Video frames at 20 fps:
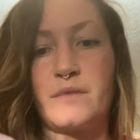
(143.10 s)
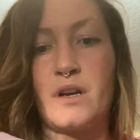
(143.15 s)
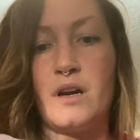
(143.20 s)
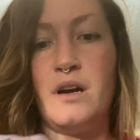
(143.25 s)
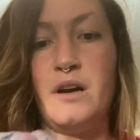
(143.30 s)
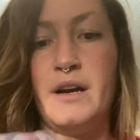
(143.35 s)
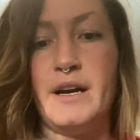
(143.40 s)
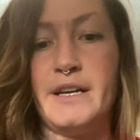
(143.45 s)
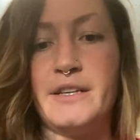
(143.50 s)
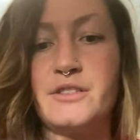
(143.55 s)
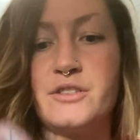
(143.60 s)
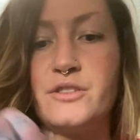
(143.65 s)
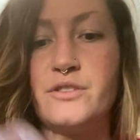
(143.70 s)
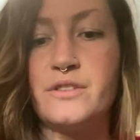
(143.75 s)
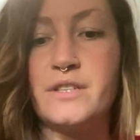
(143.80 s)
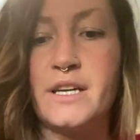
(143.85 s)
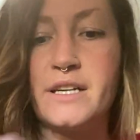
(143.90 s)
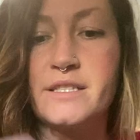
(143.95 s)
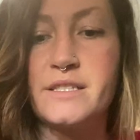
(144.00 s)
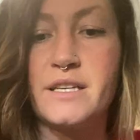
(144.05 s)
All right, so you
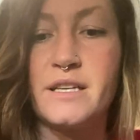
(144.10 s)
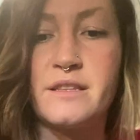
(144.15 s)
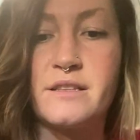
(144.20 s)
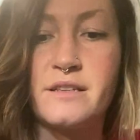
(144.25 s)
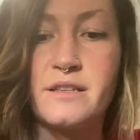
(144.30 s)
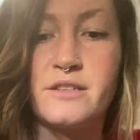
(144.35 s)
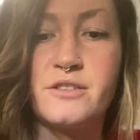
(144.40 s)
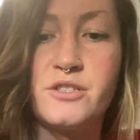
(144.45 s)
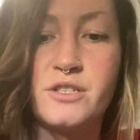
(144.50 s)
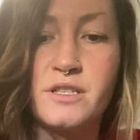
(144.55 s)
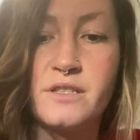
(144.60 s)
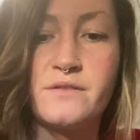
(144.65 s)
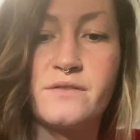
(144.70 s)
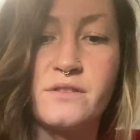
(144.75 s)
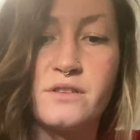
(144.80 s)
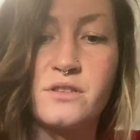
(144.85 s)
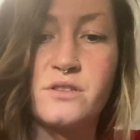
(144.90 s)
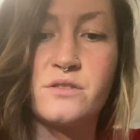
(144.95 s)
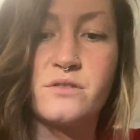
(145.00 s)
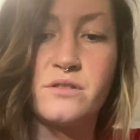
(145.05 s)
guys get the gist of
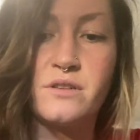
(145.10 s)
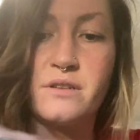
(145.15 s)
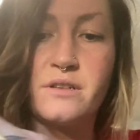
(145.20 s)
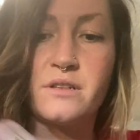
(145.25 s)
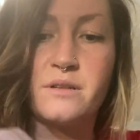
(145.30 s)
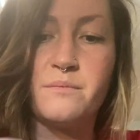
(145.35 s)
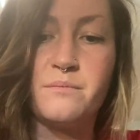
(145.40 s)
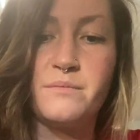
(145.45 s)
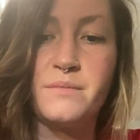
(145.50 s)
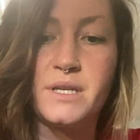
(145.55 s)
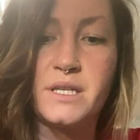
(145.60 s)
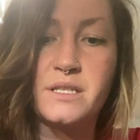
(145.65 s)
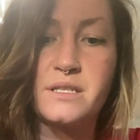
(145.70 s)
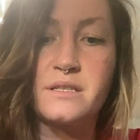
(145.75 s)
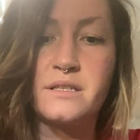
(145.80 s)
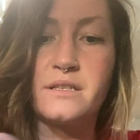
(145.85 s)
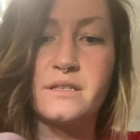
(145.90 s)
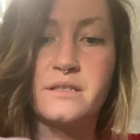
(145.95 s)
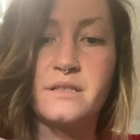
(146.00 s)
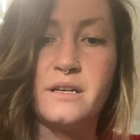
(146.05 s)
the story. I'm gonna mix
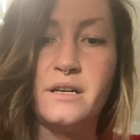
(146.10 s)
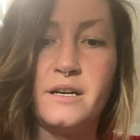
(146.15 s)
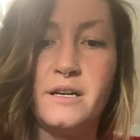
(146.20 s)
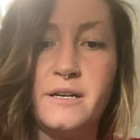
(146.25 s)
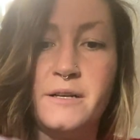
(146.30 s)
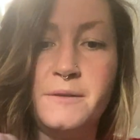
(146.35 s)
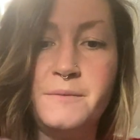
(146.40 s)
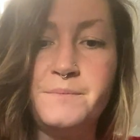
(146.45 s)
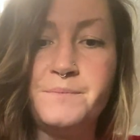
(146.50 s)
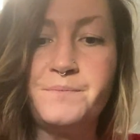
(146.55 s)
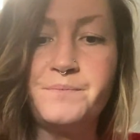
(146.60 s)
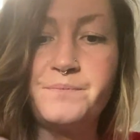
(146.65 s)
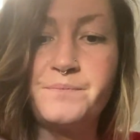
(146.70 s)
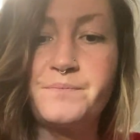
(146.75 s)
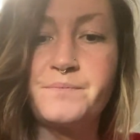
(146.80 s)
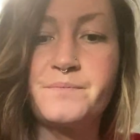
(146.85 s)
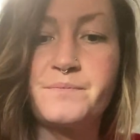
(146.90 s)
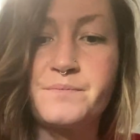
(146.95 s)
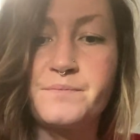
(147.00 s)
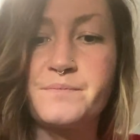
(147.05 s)
this up.
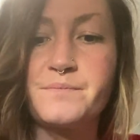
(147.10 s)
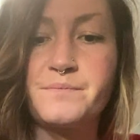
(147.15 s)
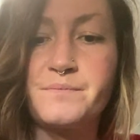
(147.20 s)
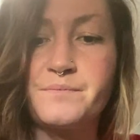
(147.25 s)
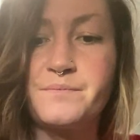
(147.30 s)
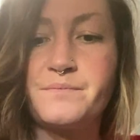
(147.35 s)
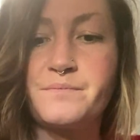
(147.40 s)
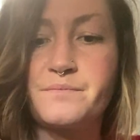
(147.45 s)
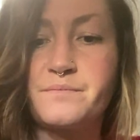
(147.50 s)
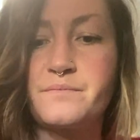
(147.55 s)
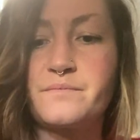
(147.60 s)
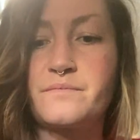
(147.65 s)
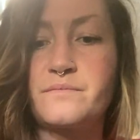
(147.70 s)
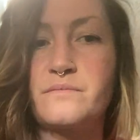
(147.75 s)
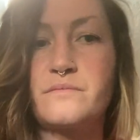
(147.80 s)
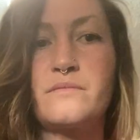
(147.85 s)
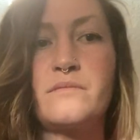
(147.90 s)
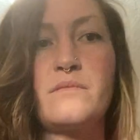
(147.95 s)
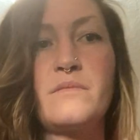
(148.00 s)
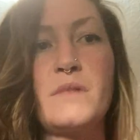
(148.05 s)

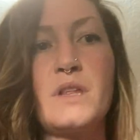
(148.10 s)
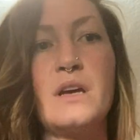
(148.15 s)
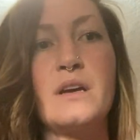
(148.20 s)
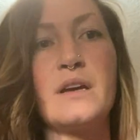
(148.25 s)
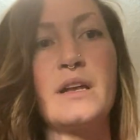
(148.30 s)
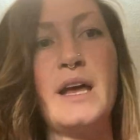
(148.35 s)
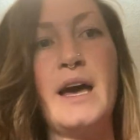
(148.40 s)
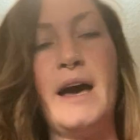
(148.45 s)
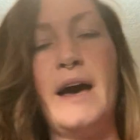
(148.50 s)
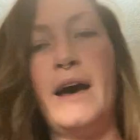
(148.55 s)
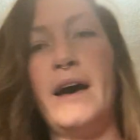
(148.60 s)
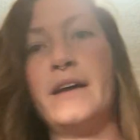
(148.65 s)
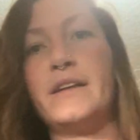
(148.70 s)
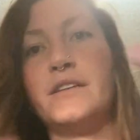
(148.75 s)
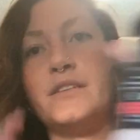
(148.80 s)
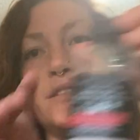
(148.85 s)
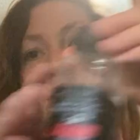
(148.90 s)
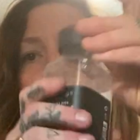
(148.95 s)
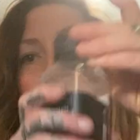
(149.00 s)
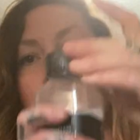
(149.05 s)
I'm gonna
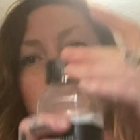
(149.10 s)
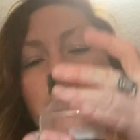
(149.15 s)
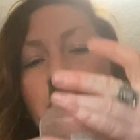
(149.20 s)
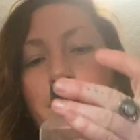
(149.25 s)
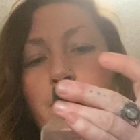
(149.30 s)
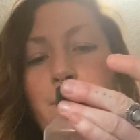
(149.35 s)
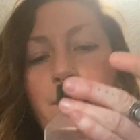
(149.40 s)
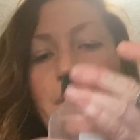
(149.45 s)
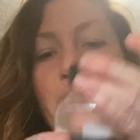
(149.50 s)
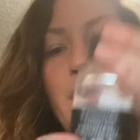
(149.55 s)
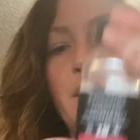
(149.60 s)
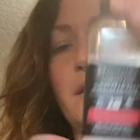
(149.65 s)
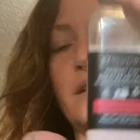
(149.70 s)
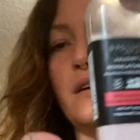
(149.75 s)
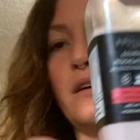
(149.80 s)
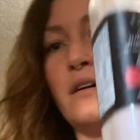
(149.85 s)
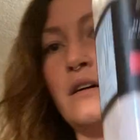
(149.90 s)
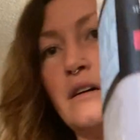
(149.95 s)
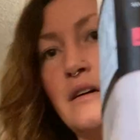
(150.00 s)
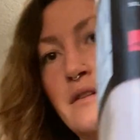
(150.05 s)
add just a bit
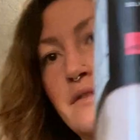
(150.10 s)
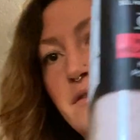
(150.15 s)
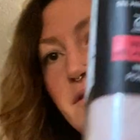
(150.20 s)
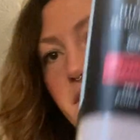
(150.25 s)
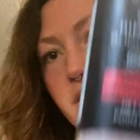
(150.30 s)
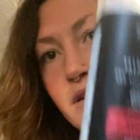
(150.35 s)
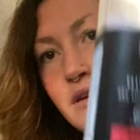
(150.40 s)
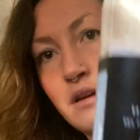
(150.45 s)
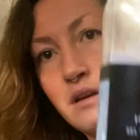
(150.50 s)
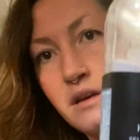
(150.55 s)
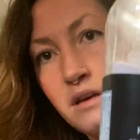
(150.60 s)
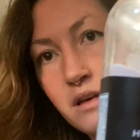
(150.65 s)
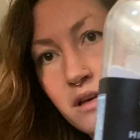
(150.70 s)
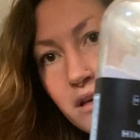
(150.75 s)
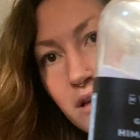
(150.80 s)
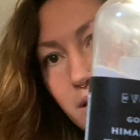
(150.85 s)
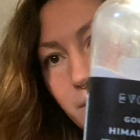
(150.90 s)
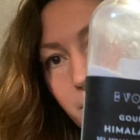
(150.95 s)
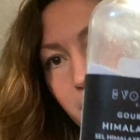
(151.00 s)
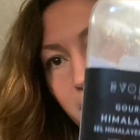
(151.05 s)
of
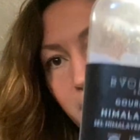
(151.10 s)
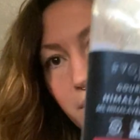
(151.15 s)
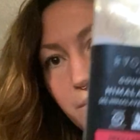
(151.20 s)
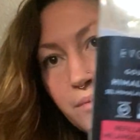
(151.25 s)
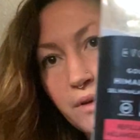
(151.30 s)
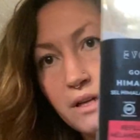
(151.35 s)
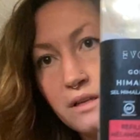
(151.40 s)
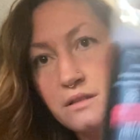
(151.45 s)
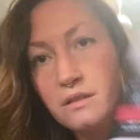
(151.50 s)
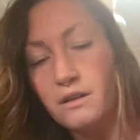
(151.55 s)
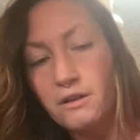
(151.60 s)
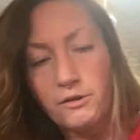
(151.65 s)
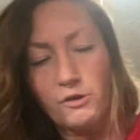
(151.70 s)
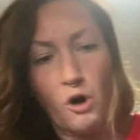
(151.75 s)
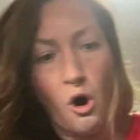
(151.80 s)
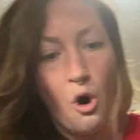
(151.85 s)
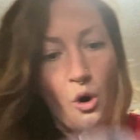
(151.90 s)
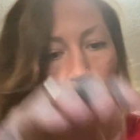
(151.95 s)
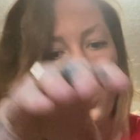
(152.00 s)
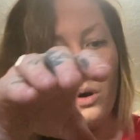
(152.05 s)
Himalayan pink salt.
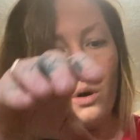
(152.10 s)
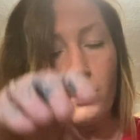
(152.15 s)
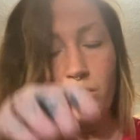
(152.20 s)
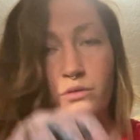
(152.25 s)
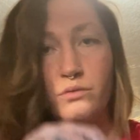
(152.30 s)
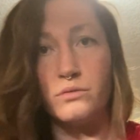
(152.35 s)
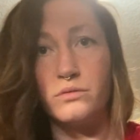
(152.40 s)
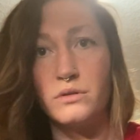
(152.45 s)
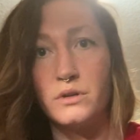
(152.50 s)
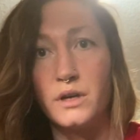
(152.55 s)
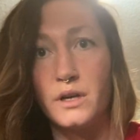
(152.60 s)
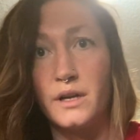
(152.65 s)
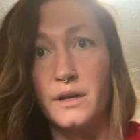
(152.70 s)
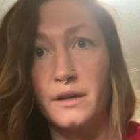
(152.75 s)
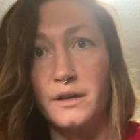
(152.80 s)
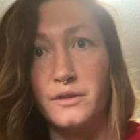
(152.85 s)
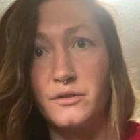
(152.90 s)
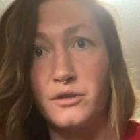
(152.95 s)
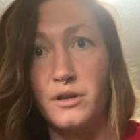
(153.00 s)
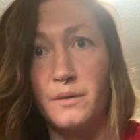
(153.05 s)
Oh, and I'm
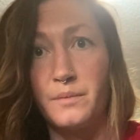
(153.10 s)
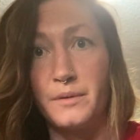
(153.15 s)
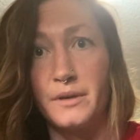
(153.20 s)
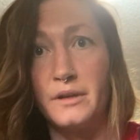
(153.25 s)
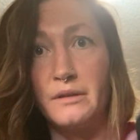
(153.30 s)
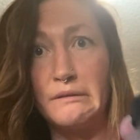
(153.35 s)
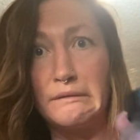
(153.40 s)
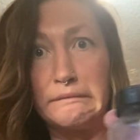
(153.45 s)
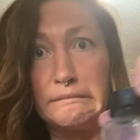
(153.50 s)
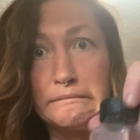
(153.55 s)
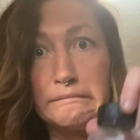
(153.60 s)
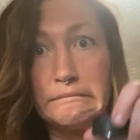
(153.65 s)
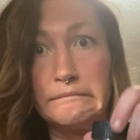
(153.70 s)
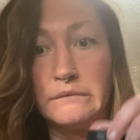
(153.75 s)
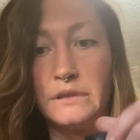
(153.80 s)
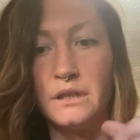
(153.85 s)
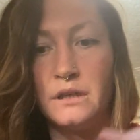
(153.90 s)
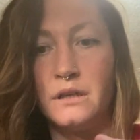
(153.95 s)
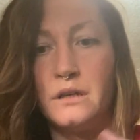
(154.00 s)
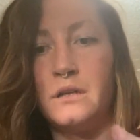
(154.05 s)
gonna drop it.
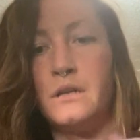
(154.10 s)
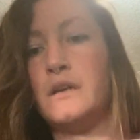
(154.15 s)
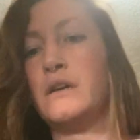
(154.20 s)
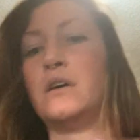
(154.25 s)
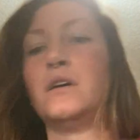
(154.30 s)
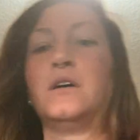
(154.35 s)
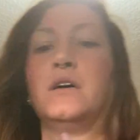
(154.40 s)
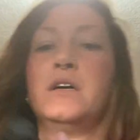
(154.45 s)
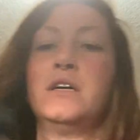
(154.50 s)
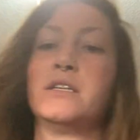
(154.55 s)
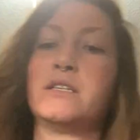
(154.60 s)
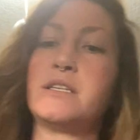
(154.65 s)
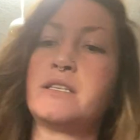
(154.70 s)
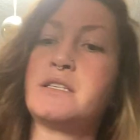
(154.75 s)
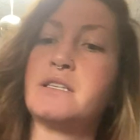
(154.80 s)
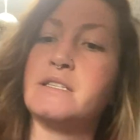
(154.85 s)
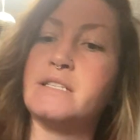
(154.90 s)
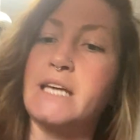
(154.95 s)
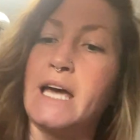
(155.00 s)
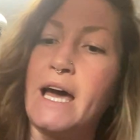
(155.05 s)

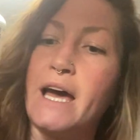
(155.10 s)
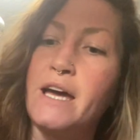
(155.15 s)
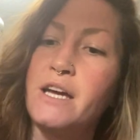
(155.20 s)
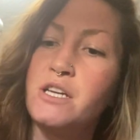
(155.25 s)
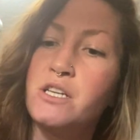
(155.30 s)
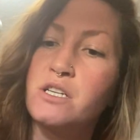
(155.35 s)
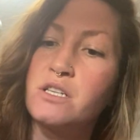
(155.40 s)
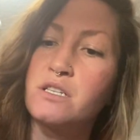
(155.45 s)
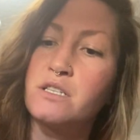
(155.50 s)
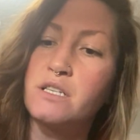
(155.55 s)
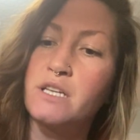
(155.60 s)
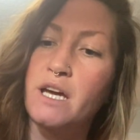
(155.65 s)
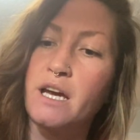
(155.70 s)
Just a dash.